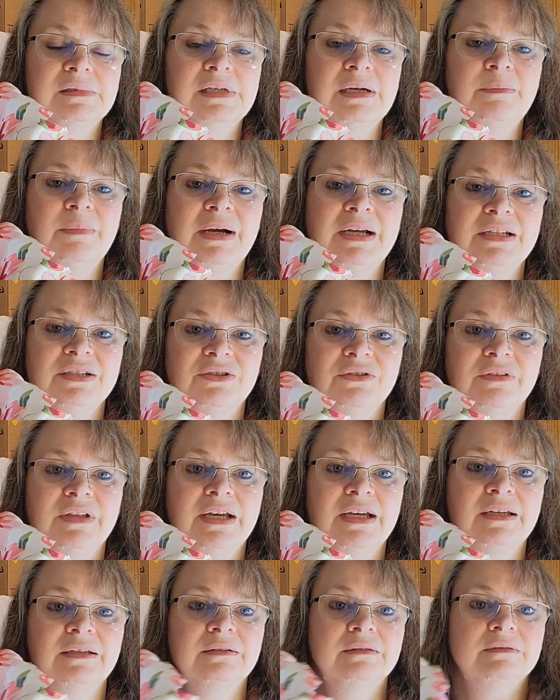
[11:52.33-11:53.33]
I might do
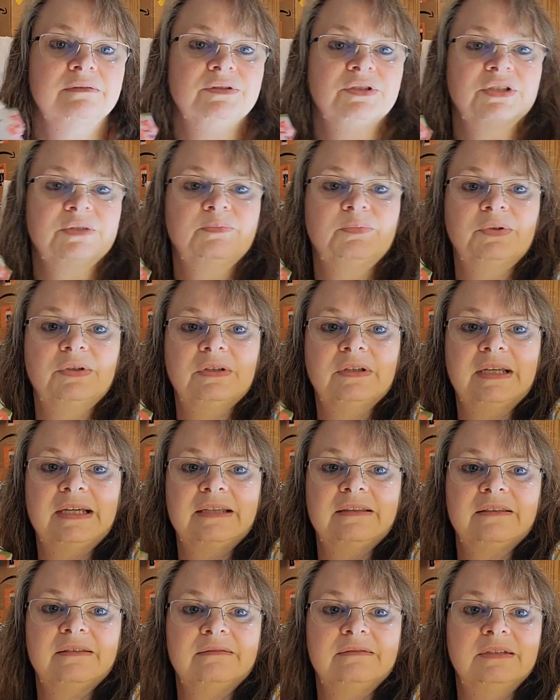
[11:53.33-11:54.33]
that. Just put
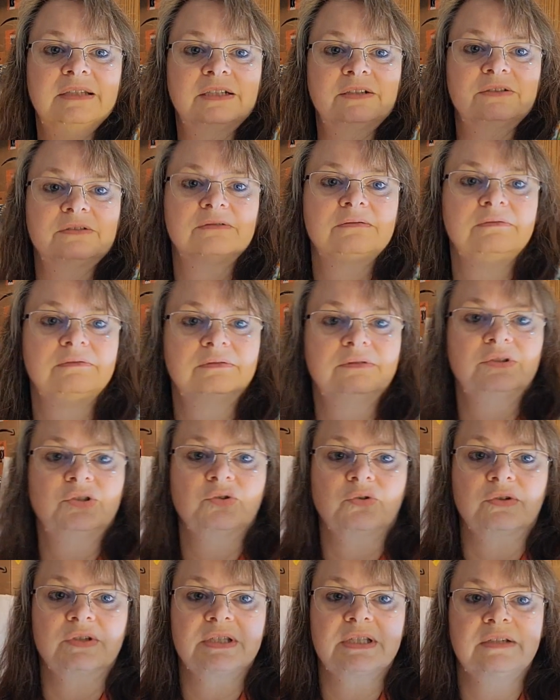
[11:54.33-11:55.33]
like little
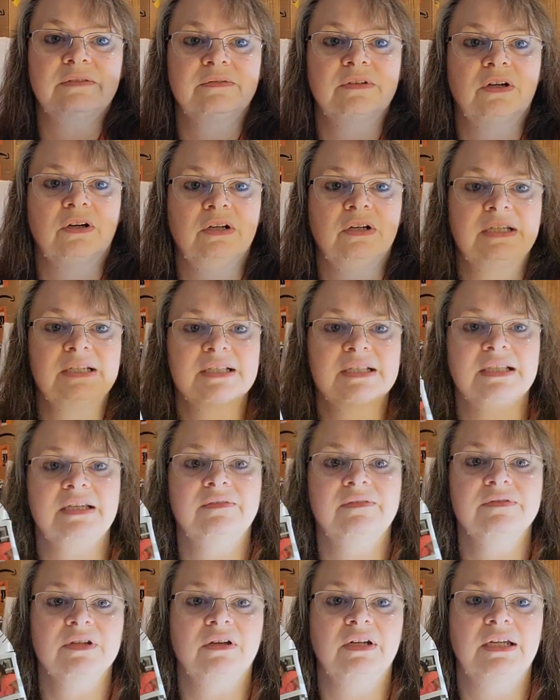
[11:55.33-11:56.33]
short sleeve Donny
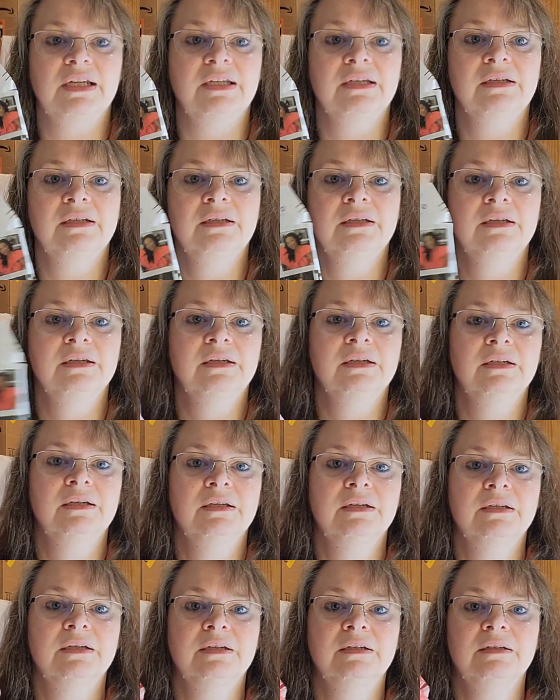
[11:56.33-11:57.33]
sleeves on it
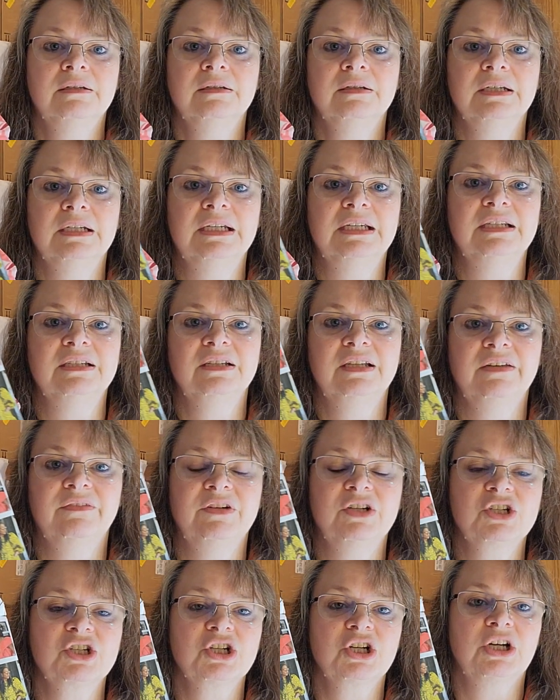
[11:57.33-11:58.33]
and give
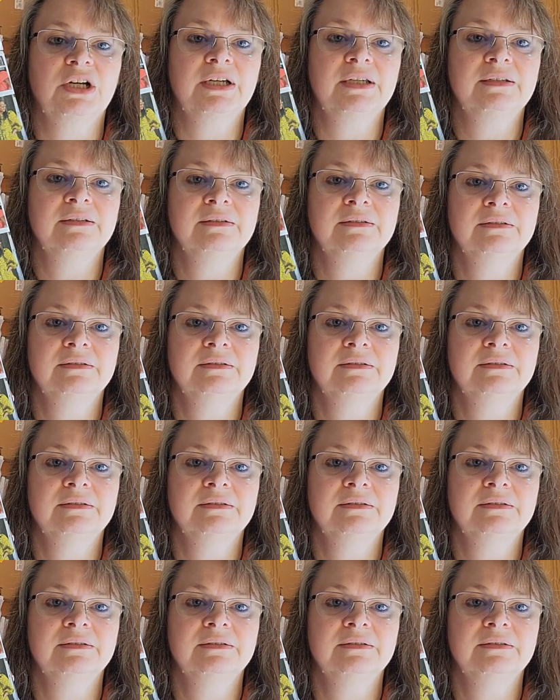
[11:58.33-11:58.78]
it a shot.